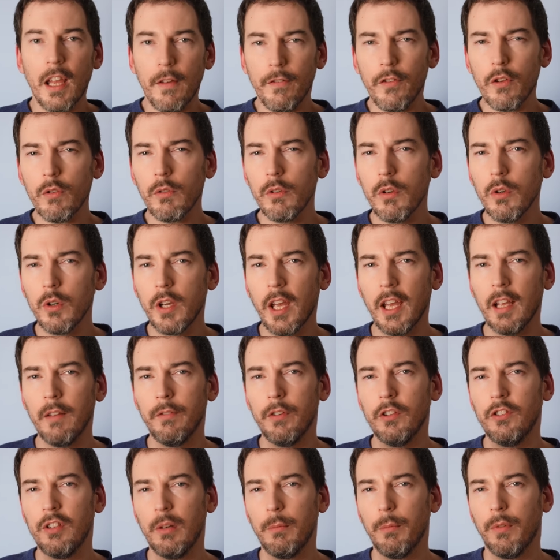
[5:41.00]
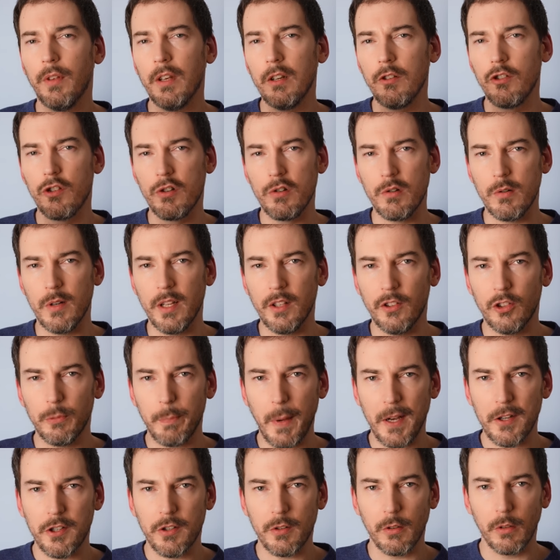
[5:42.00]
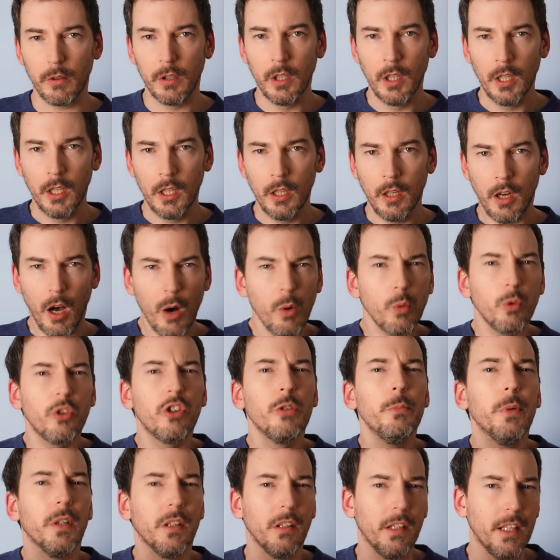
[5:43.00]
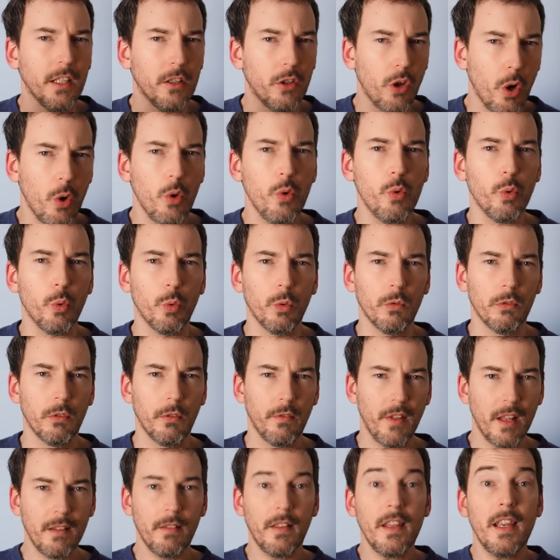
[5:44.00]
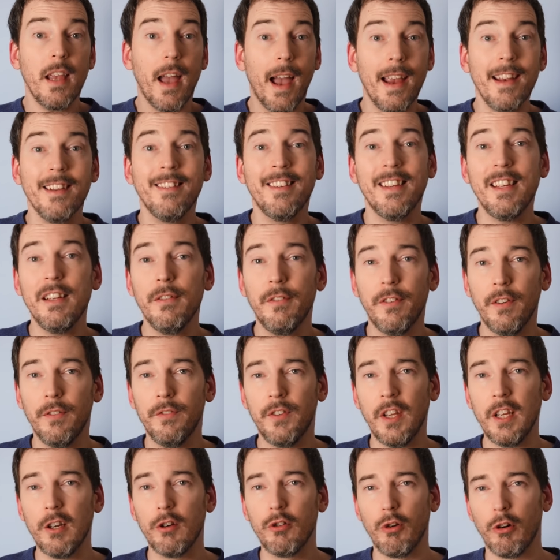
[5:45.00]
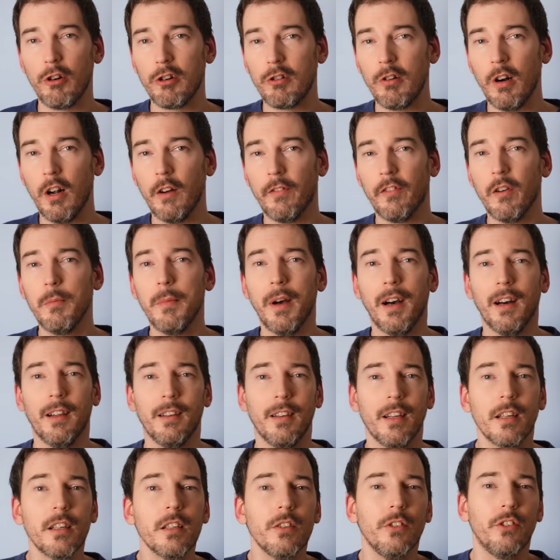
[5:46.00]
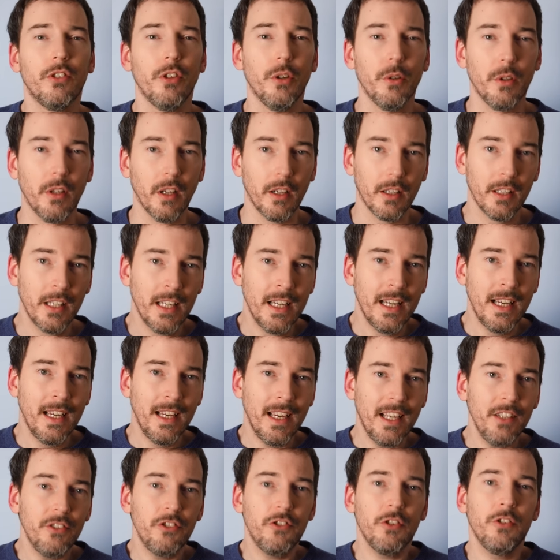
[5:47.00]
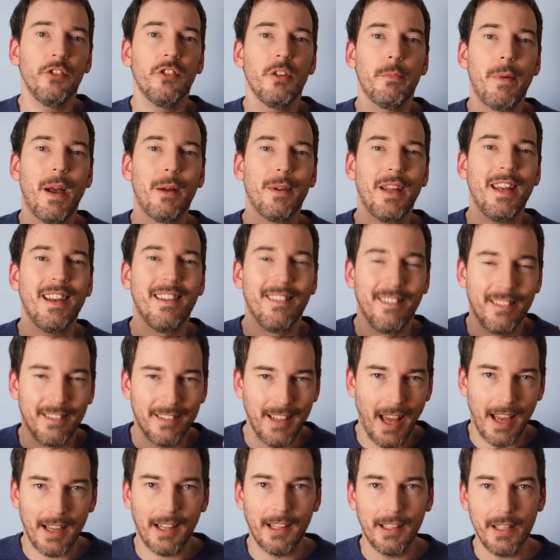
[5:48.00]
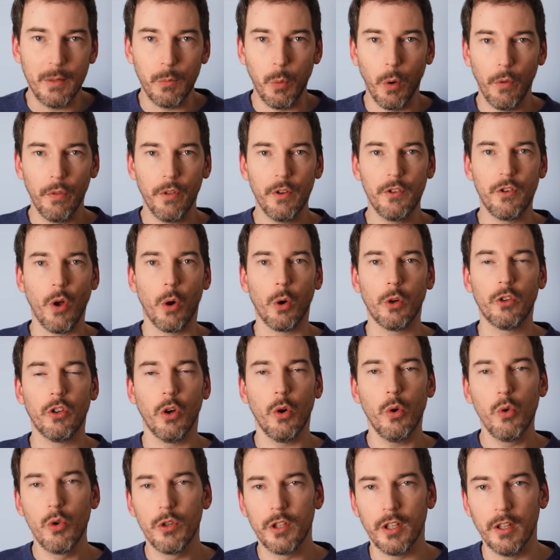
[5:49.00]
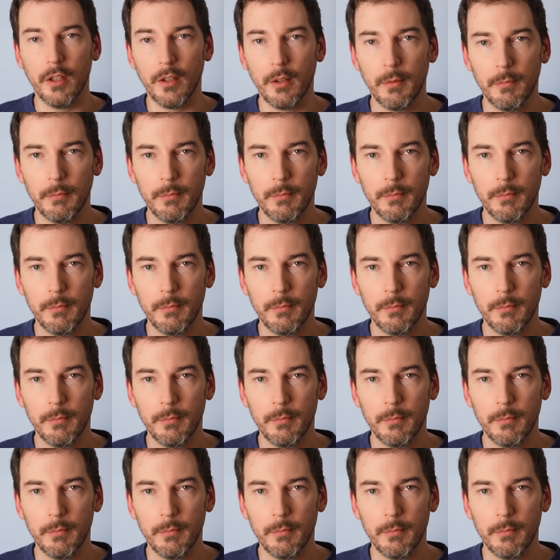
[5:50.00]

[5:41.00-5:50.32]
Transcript: If you're looking for something truly special, ultimately cool, then the eighteen fifteen chronograph from Erlangenzoner is just about exactly what the doctor ordered.